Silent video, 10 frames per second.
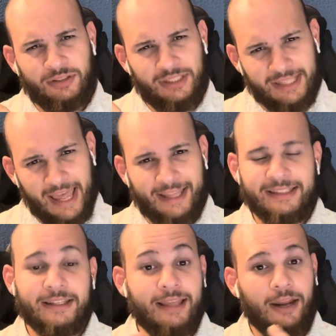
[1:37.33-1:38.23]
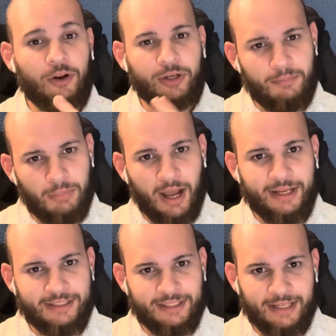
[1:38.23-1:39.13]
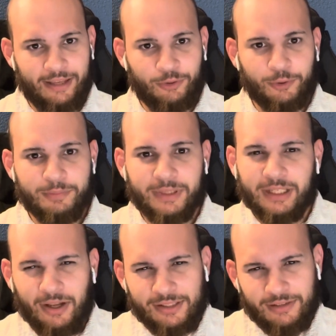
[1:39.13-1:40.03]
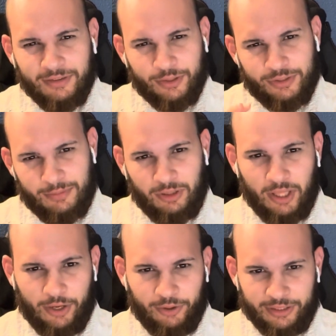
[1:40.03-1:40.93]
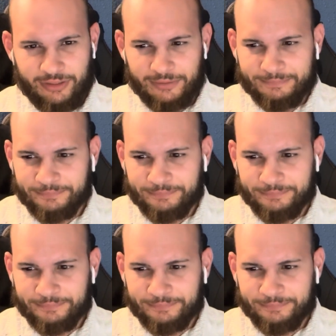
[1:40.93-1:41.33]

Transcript: sets that are combined together because of their similarities.